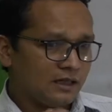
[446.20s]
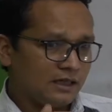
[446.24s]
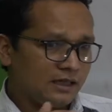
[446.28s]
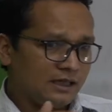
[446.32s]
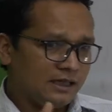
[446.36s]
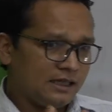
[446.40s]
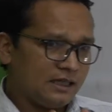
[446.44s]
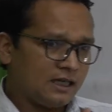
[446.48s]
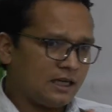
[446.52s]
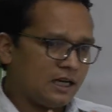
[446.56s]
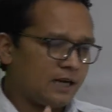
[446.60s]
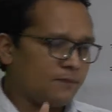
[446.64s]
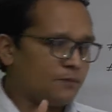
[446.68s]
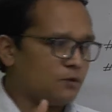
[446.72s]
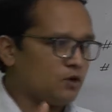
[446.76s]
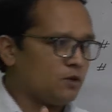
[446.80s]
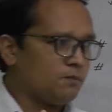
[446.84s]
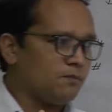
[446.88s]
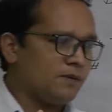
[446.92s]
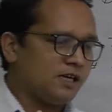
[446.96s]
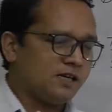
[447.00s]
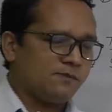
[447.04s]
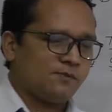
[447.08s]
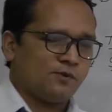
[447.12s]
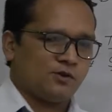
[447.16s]
in
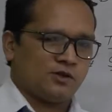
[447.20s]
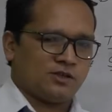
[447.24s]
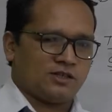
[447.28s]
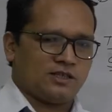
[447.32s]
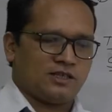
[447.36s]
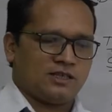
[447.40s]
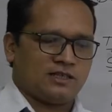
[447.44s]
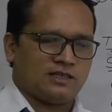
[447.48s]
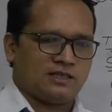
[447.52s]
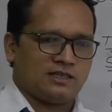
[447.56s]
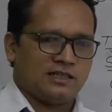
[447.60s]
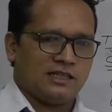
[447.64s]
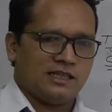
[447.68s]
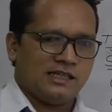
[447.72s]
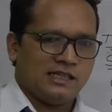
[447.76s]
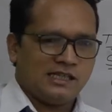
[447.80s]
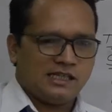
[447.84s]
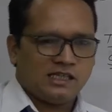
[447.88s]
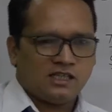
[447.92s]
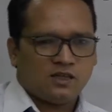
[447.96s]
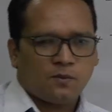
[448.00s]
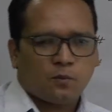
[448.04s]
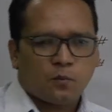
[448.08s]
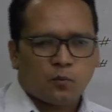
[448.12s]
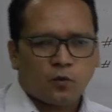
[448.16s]
development process, it
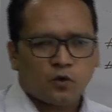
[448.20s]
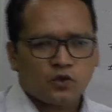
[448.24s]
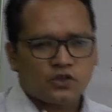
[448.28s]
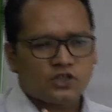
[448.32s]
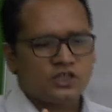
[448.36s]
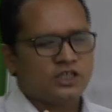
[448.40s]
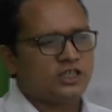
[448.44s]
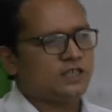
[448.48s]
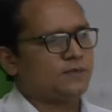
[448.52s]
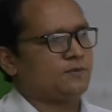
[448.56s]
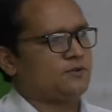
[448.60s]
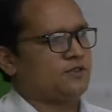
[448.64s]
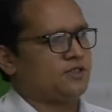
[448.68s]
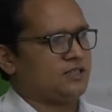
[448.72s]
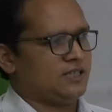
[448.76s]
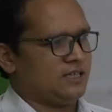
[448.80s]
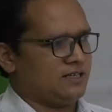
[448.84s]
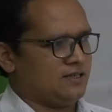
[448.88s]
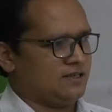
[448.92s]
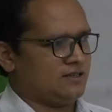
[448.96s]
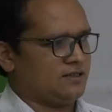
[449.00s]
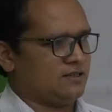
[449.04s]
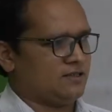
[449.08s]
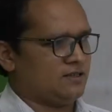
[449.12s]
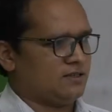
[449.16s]
is a positive
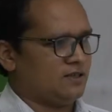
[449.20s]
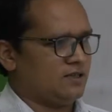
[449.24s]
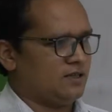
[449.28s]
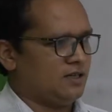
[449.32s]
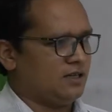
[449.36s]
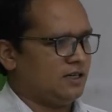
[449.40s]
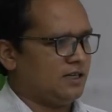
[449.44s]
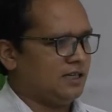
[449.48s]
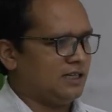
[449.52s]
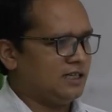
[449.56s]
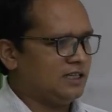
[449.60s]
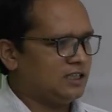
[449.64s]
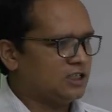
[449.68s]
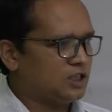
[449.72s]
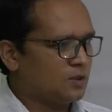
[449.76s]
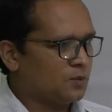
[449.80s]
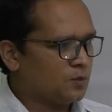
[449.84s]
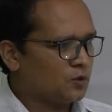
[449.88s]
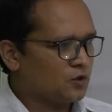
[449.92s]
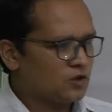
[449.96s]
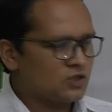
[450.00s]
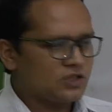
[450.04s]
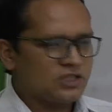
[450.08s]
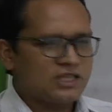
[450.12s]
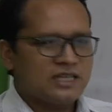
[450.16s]
change. It is a
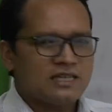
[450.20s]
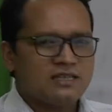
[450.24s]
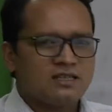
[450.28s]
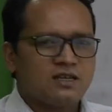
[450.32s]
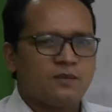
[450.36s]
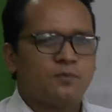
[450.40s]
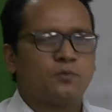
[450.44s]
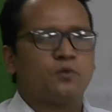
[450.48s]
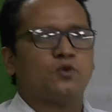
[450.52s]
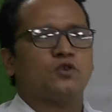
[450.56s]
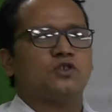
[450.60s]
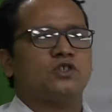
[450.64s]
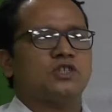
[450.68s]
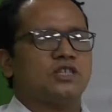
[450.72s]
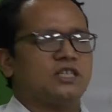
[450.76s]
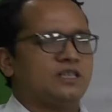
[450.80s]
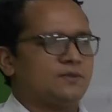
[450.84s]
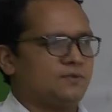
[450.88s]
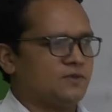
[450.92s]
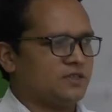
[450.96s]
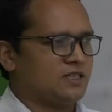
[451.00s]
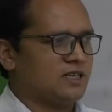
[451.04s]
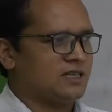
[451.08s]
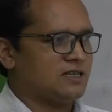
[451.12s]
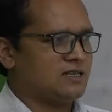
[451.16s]
process of
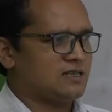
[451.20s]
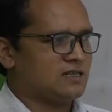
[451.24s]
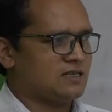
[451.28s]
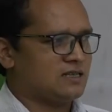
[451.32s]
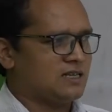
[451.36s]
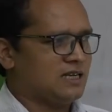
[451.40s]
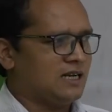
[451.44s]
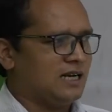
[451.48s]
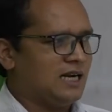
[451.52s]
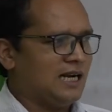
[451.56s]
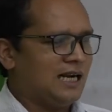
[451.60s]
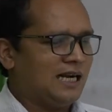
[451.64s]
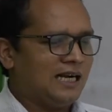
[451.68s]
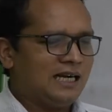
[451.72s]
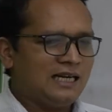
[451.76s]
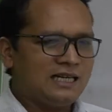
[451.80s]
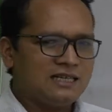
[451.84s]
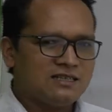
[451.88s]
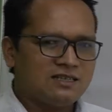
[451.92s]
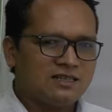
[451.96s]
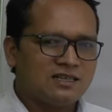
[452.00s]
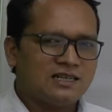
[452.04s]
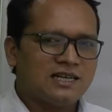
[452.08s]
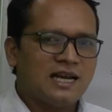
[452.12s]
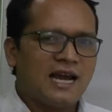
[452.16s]
positive change. It
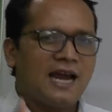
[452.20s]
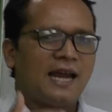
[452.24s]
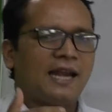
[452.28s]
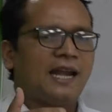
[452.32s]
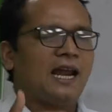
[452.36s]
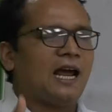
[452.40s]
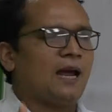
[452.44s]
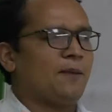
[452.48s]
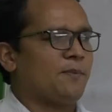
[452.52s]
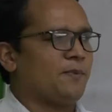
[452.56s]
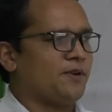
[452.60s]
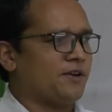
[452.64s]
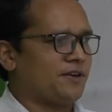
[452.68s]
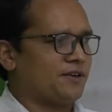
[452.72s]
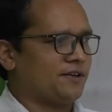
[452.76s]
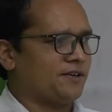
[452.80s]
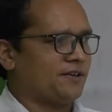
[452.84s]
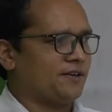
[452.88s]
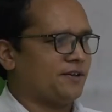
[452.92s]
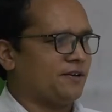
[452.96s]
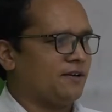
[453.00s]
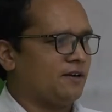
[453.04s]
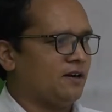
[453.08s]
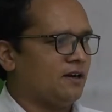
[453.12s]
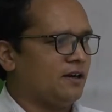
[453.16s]
is a
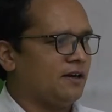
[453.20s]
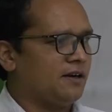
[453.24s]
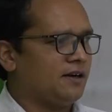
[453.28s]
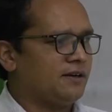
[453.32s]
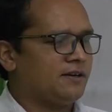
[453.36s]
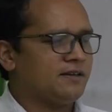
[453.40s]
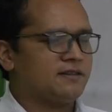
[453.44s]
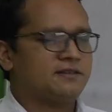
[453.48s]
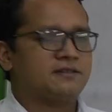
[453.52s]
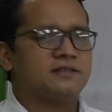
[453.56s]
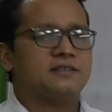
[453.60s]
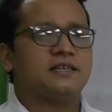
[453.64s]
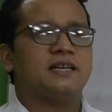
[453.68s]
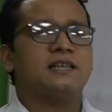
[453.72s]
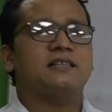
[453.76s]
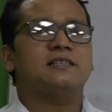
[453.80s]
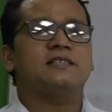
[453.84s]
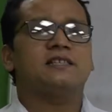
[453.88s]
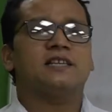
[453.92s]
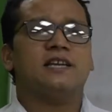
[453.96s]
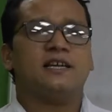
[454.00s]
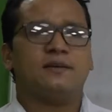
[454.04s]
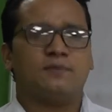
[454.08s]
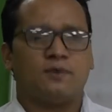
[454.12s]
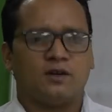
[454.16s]
dynamic. It is
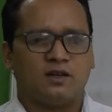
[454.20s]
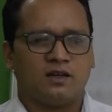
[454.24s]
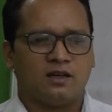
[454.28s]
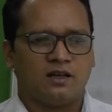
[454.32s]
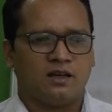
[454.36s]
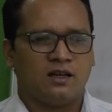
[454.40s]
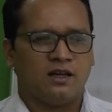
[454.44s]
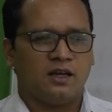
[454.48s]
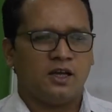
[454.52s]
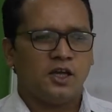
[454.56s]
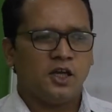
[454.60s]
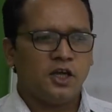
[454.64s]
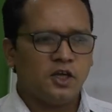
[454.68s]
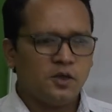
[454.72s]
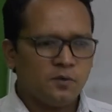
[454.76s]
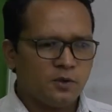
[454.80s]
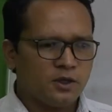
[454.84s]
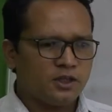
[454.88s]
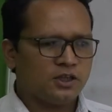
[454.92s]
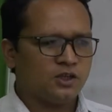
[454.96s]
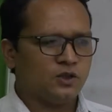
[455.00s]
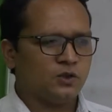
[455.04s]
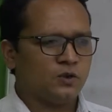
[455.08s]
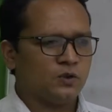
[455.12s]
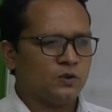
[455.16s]
changeable.
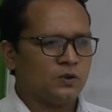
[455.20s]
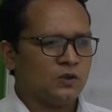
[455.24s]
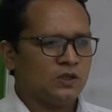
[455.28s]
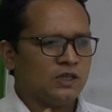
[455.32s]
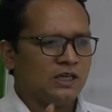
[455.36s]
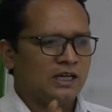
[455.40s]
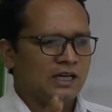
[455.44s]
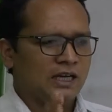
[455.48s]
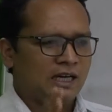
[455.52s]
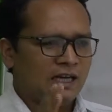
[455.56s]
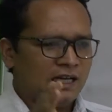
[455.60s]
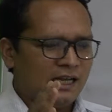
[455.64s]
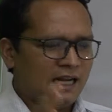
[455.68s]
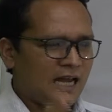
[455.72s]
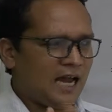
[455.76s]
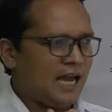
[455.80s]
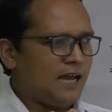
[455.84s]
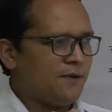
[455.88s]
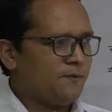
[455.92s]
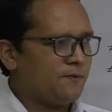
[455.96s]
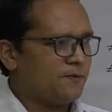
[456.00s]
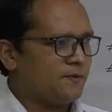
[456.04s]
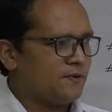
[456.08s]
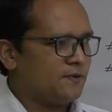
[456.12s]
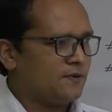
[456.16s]
Even though
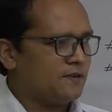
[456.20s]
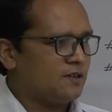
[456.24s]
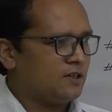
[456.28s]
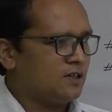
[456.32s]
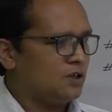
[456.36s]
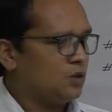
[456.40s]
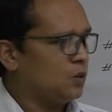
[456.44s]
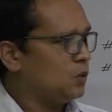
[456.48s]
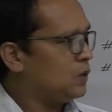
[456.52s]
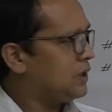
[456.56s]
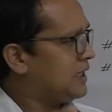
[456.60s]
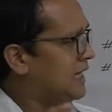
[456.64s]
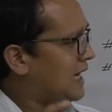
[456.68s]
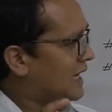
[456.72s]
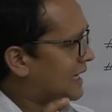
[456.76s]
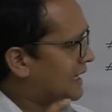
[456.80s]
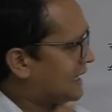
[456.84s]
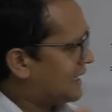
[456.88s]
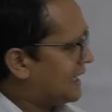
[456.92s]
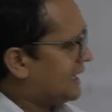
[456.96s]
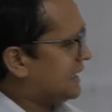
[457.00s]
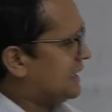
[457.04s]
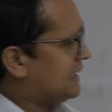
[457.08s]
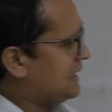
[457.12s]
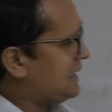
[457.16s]
life, we are
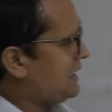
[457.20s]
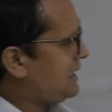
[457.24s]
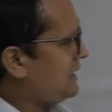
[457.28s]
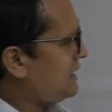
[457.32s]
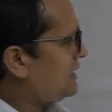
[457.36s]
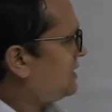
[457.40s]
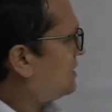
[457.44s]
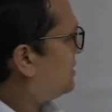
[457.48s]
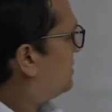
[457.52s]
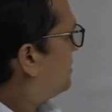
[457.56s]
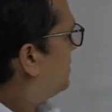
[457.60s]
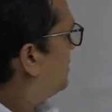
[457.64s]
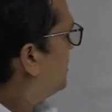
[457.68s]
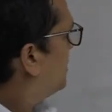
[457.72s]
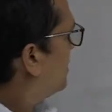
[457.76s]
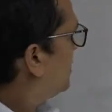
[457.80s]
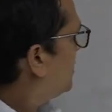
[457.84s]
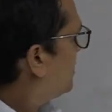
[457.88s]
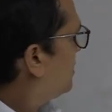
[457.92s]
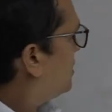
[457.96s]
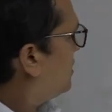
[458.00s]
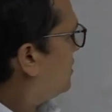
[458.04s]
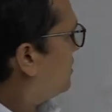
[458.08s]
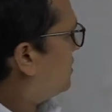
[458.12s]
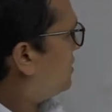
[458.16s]
getting
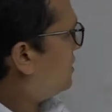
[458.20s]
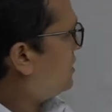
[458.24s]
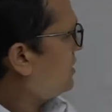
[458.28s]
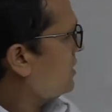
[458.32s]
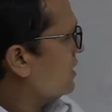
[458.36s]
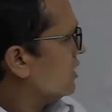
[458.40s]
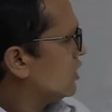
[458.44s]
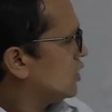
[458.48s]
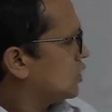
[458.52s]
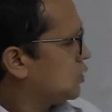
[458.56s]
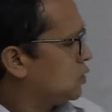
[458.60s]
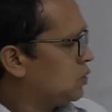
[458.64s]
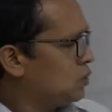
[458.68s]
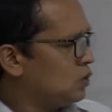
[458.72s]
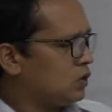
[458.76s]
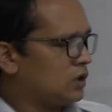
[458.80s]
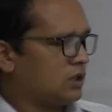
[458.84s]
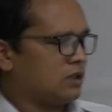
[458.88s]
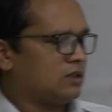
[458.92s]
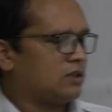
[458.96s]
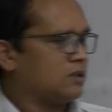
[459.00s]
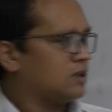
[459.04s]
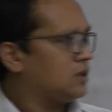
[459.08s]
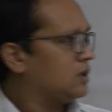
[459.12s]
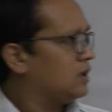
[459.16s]
the good
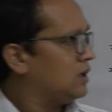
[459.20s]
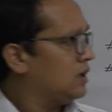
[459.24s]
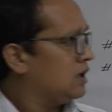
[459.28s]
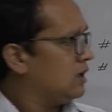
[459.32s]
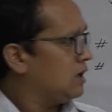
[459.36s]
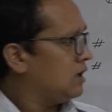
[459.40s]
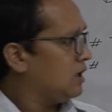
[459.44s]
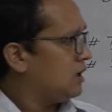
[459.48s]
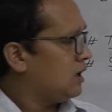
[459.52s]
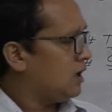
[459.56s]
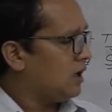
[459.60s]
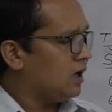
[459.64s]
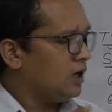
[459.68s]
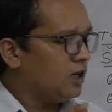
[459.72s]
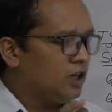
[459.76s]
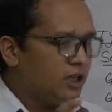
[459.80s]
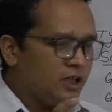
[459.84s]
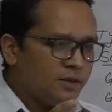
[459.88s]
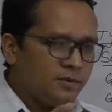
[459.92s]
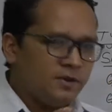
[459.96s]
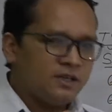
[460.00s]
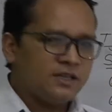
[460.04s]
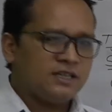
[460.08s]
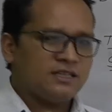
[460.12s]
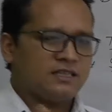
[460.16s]

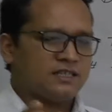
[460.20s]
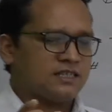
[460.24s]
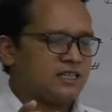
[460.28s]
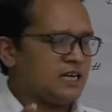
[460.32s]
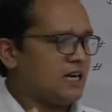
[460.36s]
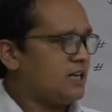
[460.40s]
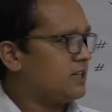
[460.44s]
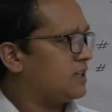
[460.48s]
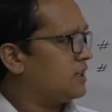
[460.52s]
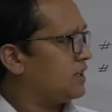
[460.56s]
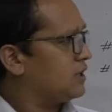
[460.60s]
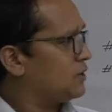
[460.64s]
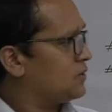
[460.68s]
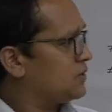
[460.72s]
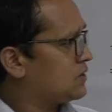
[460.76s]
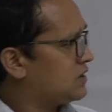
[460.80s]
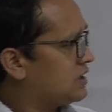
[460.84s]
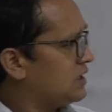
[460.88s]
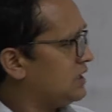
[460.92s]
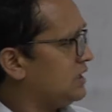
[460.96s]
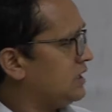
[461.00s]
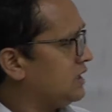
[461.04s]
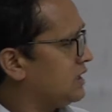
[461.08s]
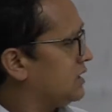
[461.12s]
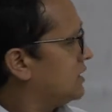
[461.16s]
living standard. You
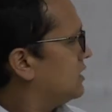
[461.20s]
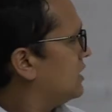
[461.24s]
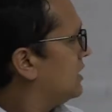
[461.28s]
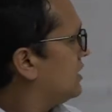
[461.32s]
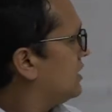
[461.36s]
see